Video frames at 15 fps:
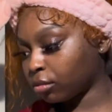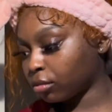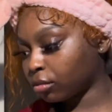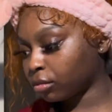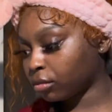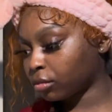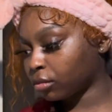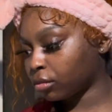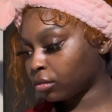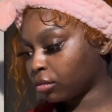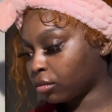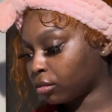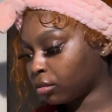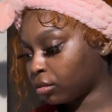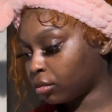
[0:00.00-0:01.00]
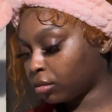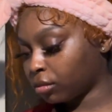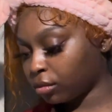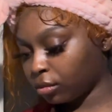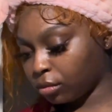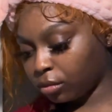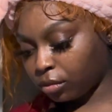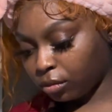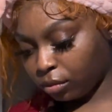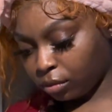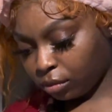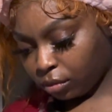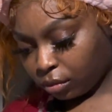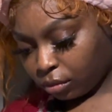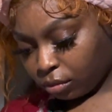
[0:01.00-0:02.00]

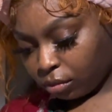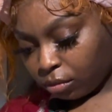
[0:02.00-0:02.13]
(silence)